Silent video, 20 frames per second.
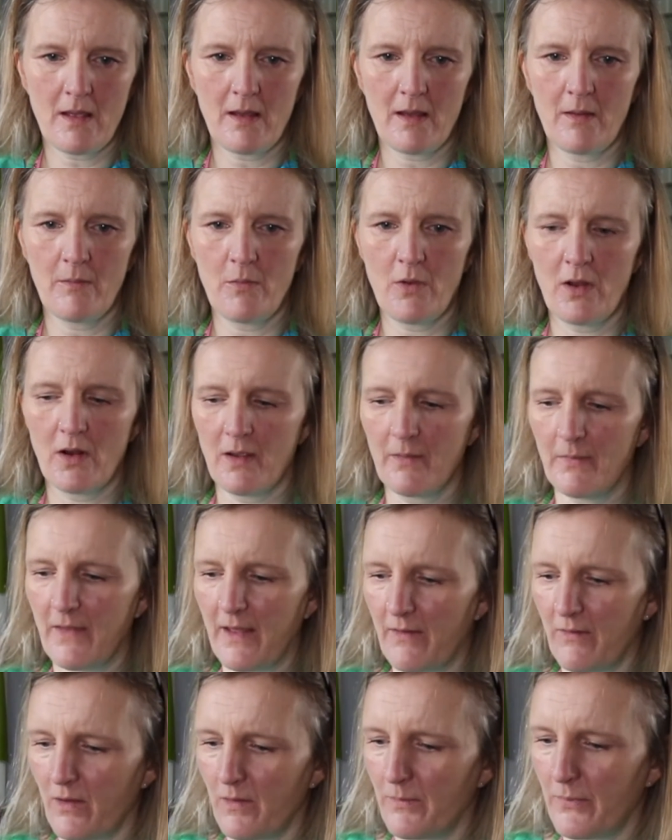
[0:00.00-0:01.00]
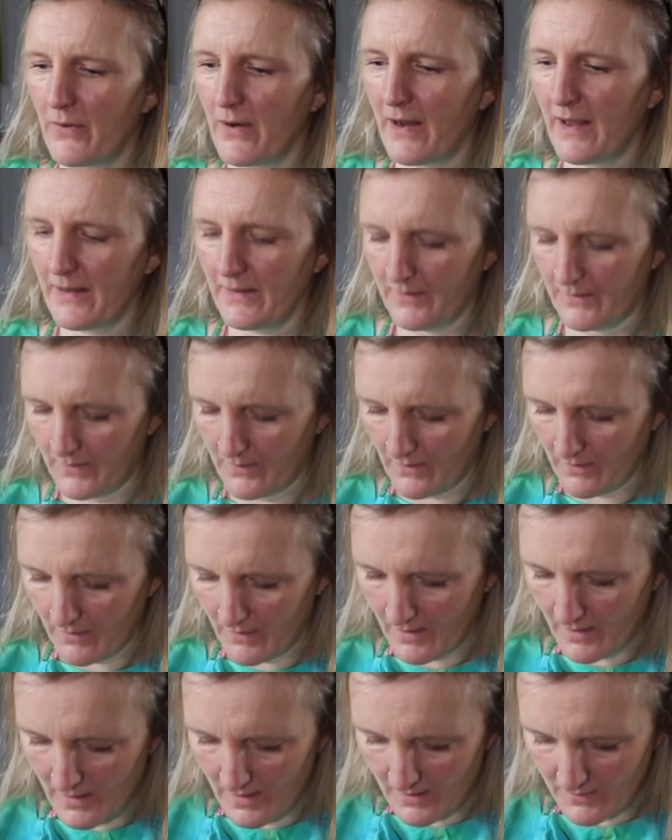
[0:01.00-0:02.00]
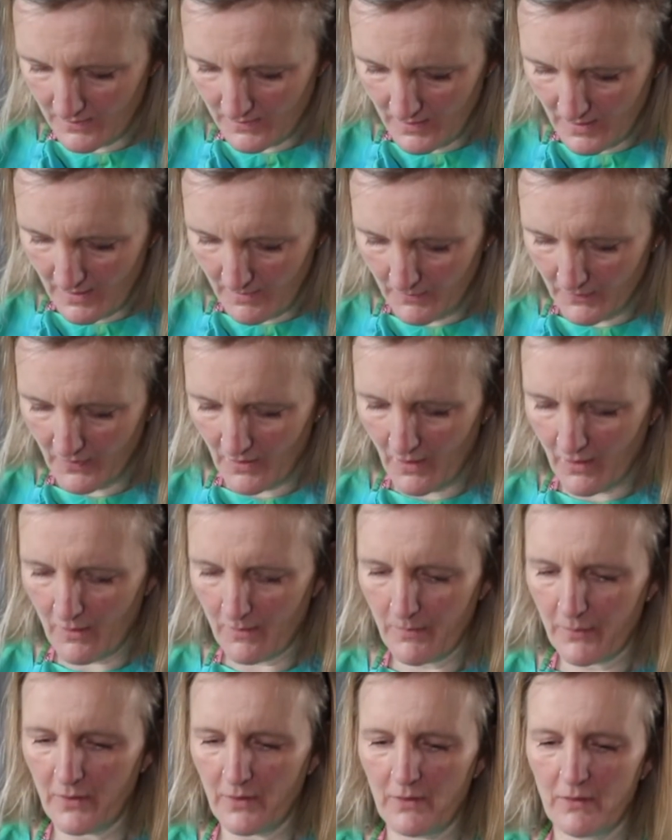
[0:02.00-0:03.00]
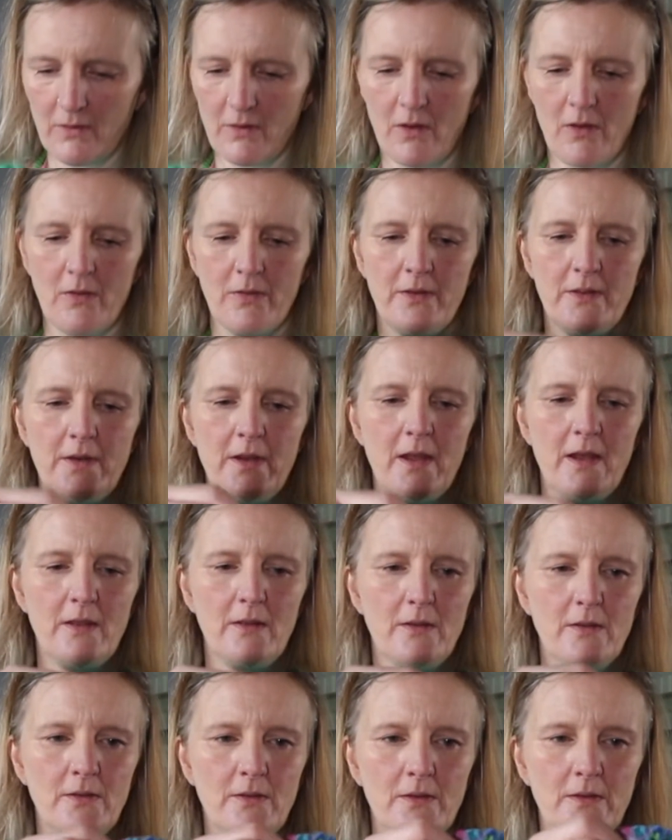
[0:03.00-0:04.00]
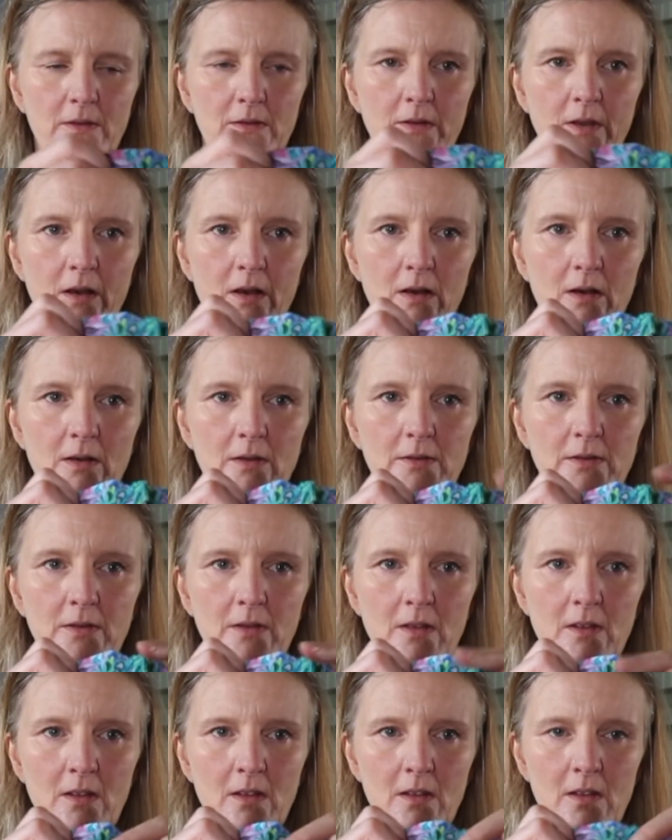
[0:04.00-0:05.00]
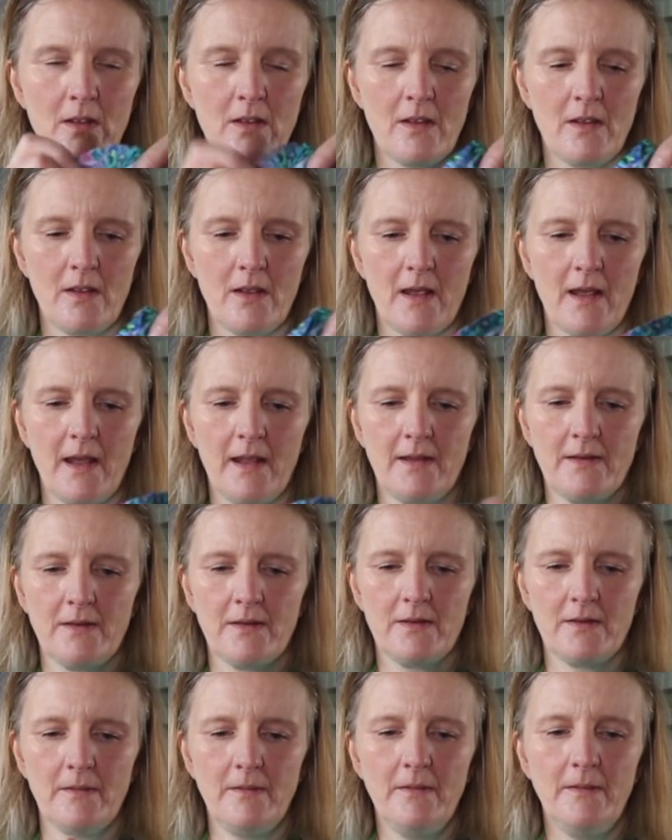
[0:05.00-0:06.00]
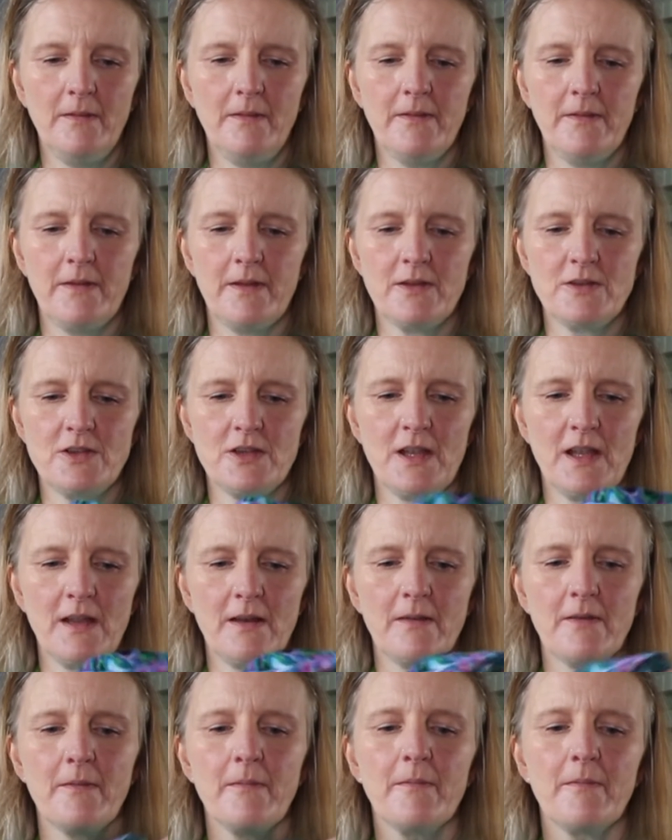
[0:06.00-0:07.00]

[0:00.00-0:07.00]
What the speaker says: and while I'm there I'll press the seams open on the nose dart and the chin